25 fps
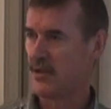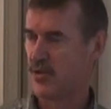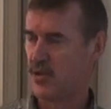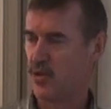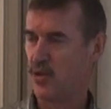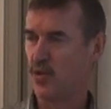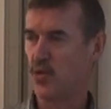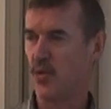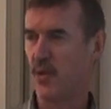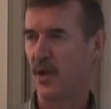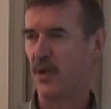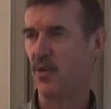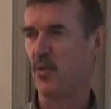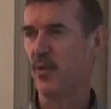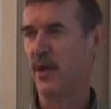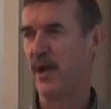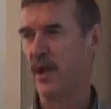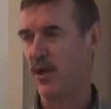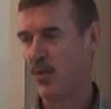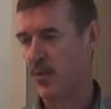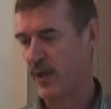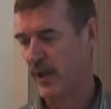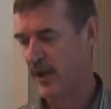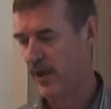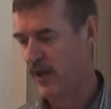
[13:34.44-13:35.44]
2 one way,
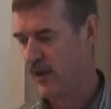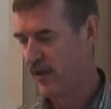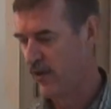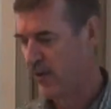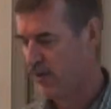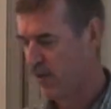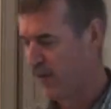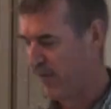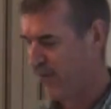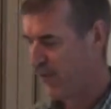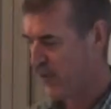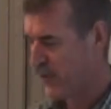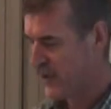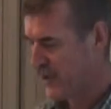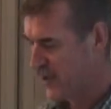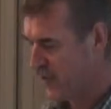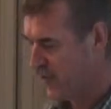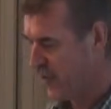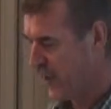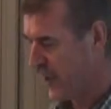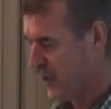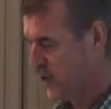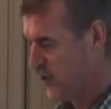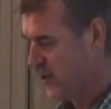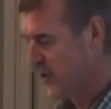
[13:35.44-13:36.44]
1 in the reverse
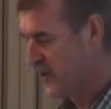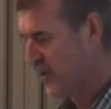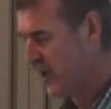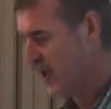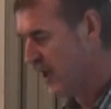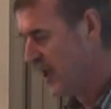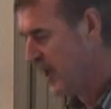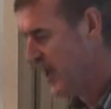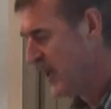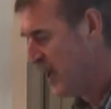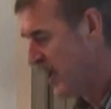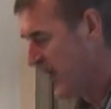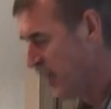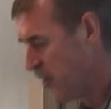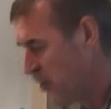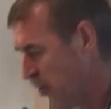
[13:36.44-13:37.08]
direction. And